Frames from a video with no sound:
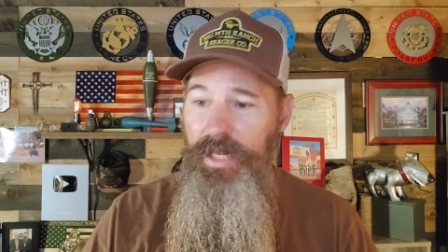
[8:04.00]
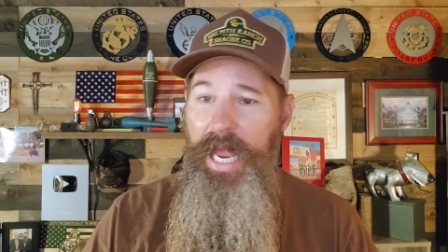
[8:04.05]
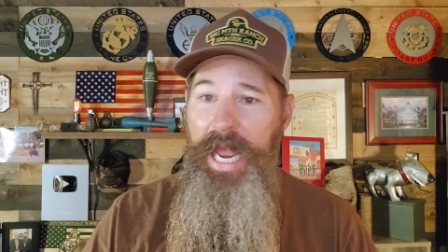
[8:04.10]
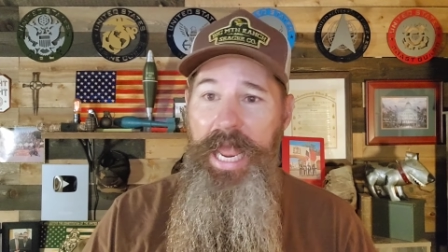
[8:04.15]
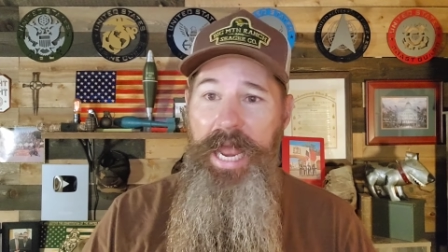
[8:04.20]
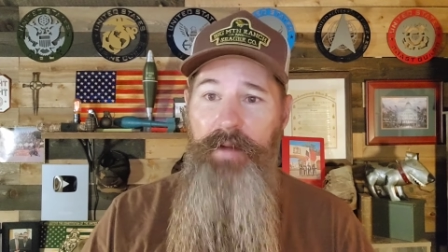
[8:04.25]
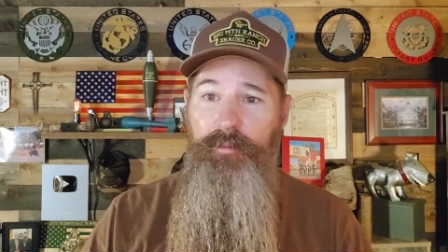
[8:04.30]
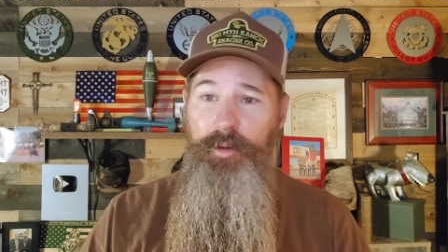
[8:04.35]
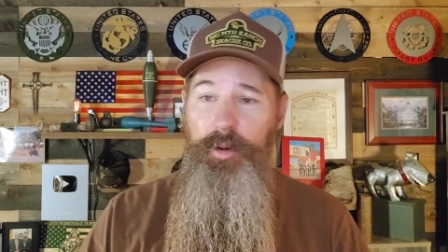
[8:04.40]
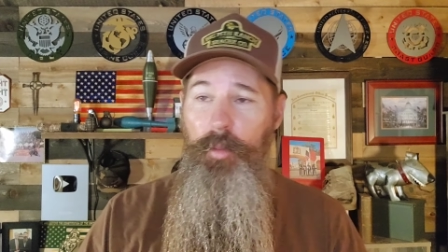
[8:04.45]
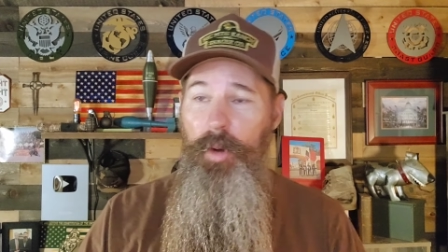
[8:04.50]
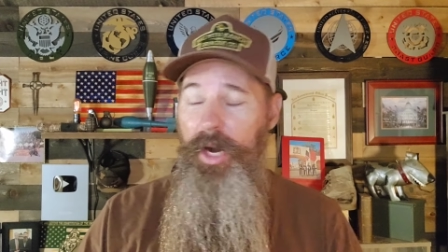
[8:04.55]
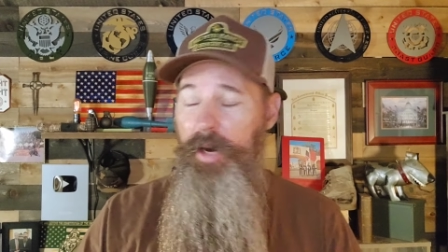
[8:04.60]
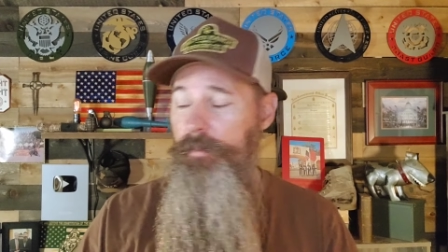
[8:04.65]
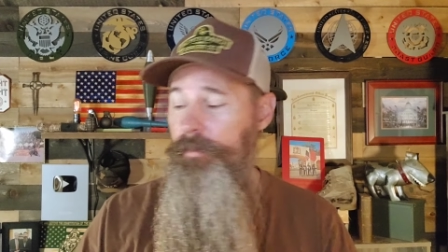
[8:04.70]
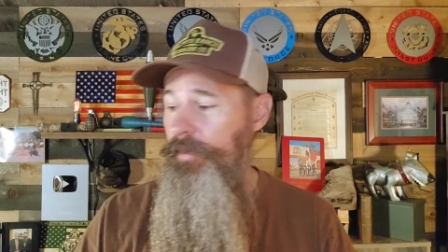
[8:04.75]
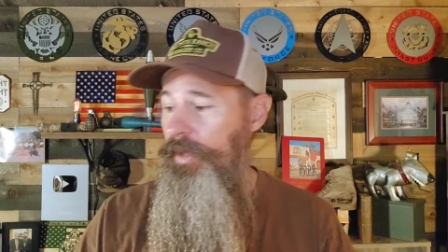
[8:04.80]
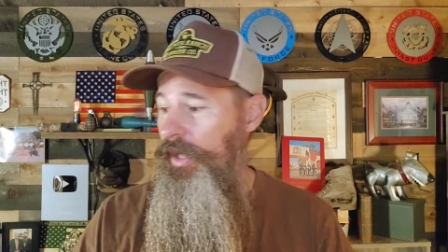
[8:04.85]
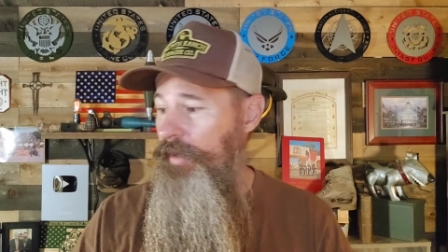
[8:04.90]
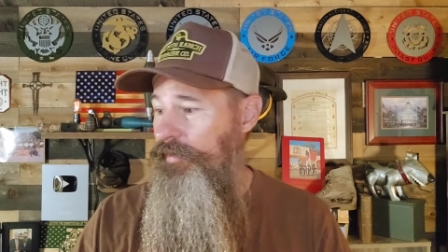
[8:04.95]
everywhere
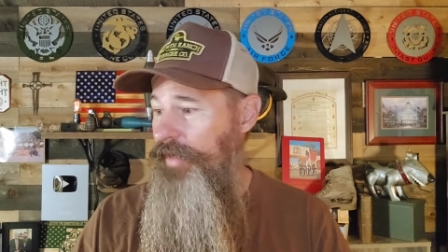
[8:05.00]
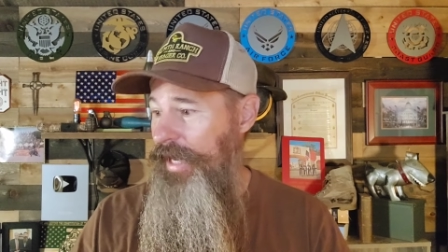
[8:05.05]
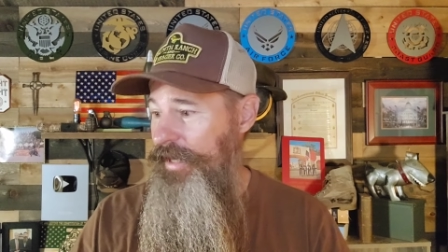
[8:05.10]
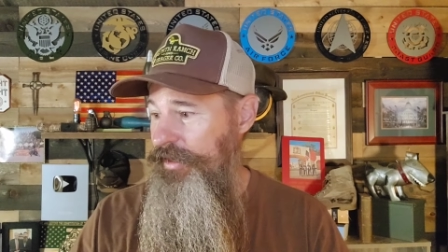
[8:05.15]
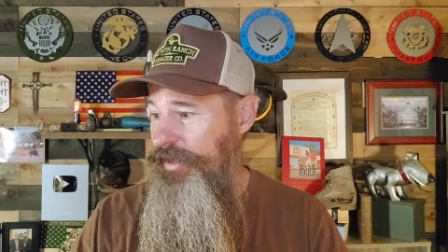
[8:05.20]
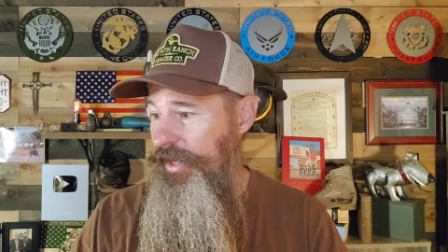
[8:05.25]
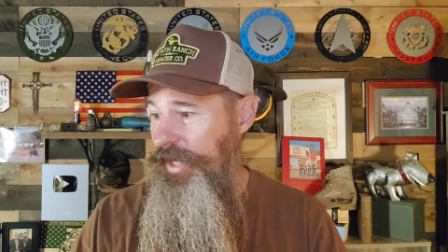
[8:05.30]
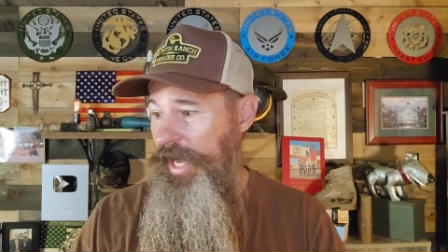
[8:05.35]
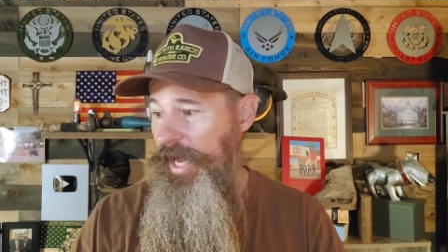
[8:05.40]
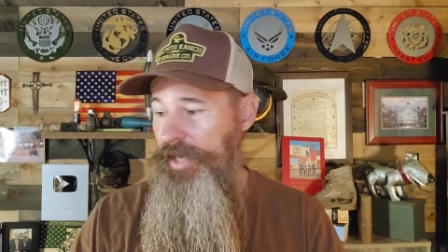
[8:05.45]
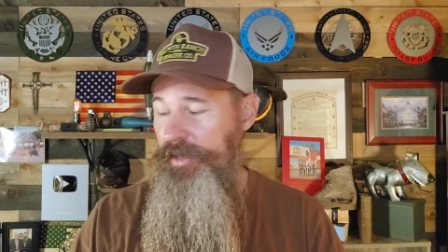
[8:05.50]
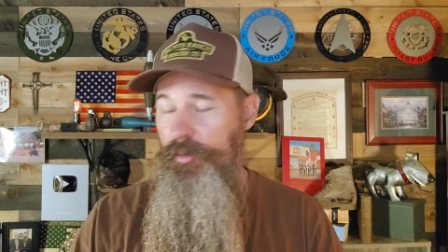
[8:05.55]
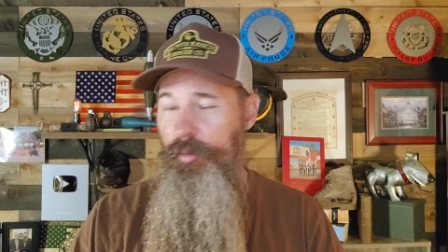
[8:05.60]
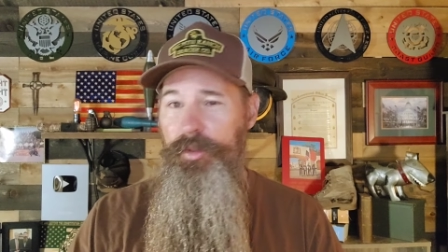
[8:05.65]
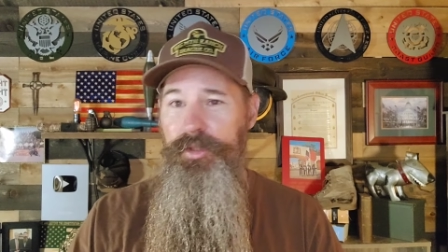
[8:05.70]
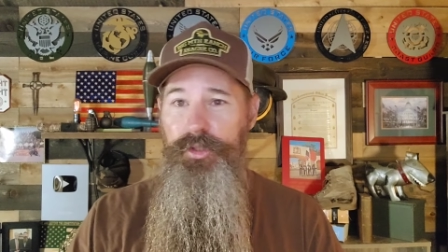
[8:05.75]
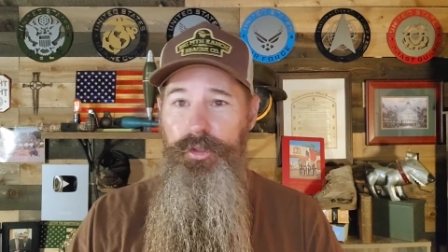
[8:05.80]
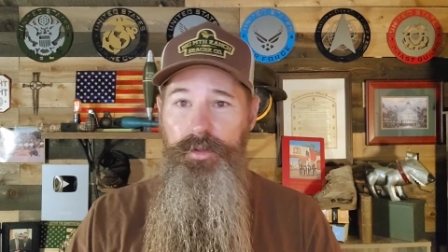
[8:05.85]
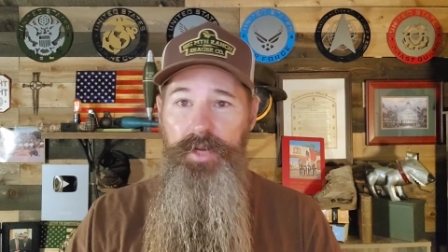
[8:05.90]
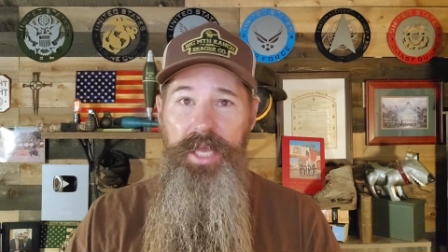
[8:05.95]
if that's the case.
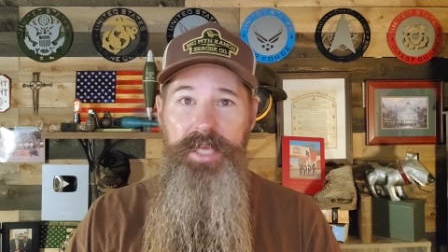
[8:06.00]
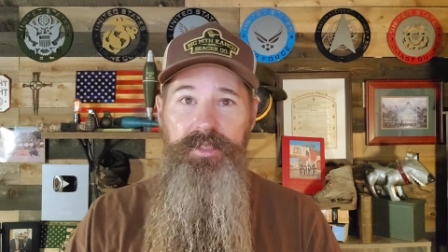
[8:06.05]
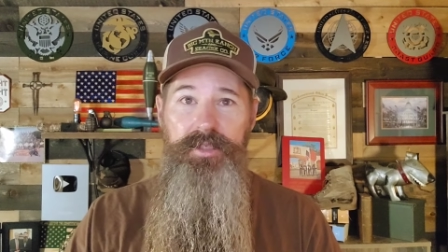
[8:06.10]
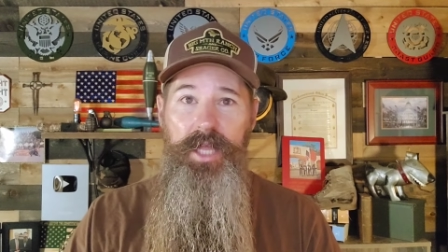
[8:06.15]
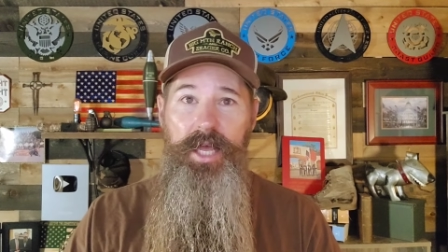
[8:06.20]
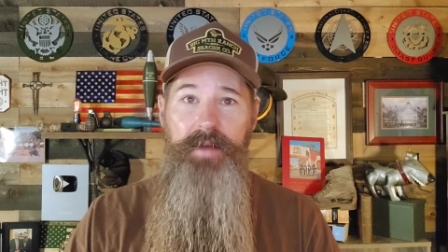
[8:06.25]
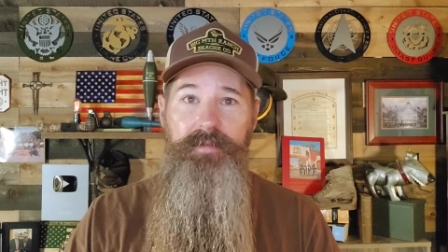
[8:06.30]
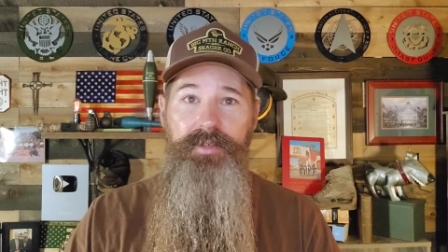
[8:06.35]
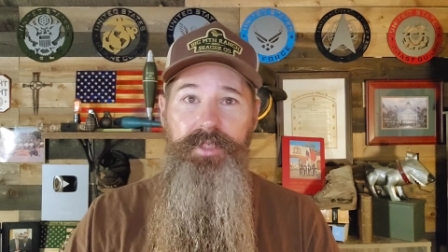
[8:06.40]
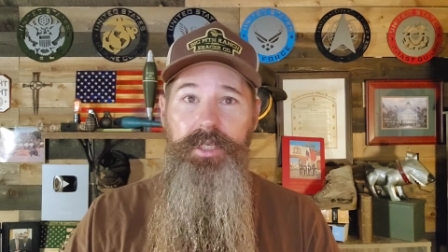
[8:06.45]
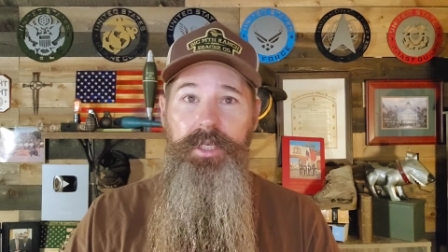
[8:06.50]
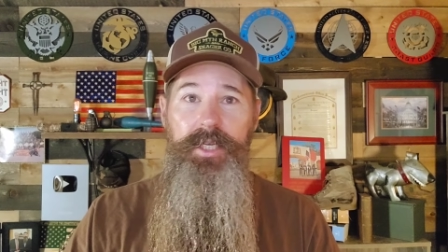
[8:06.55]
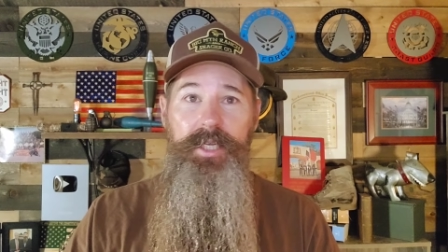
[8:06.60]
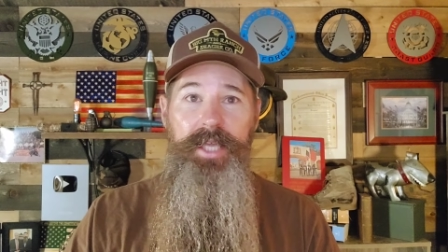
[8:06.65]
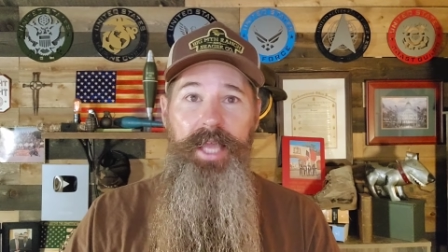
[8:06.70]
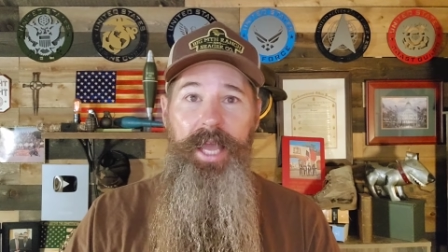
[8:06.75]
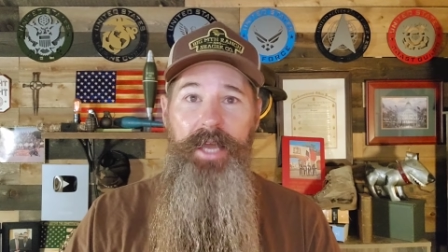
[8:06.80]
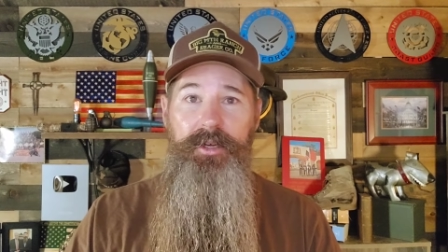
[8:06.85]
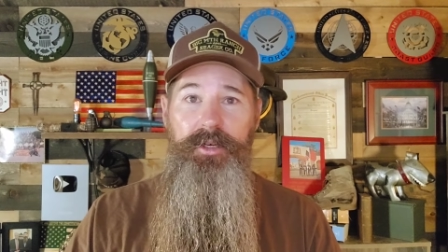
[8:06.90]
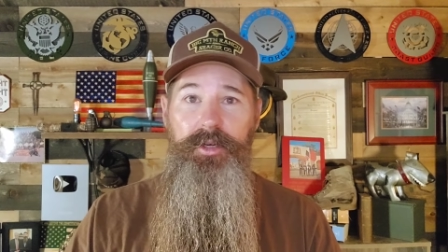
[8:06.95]
With two days left,
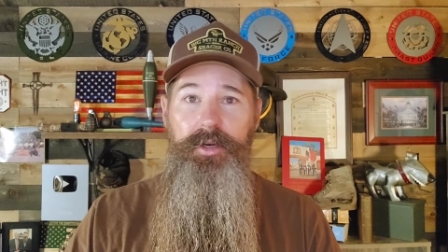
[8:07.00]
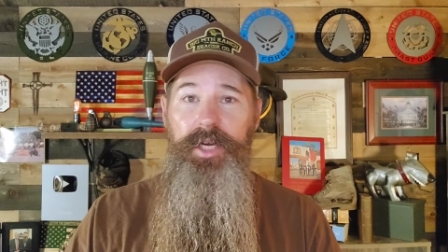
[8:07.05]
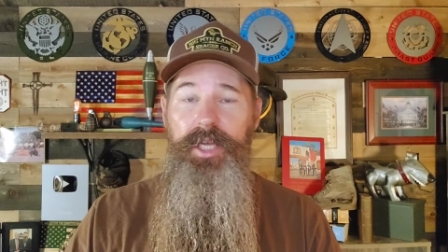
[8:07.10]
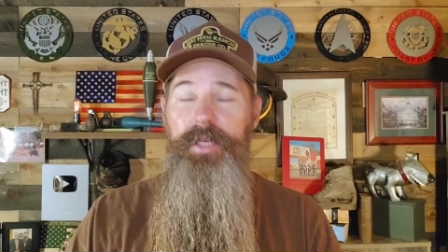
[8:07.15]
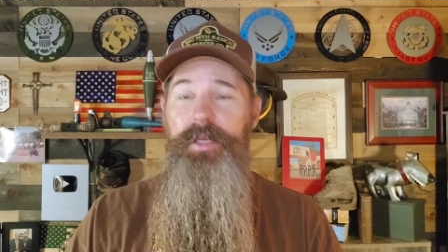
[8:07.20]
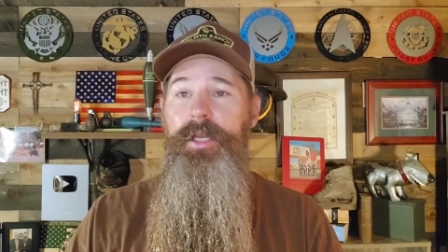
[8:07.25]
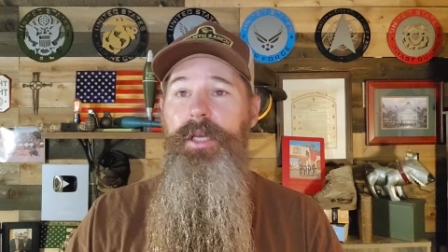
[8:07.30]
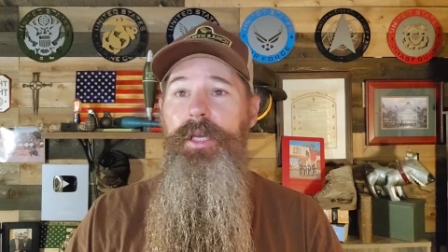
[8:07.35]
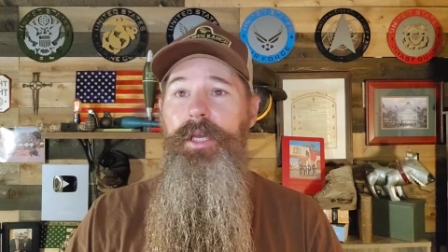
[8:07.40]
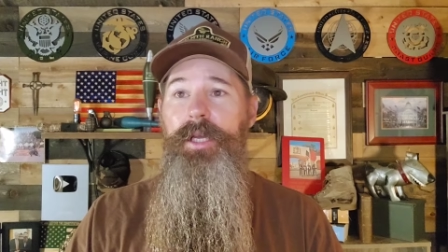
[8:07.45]
can't do it.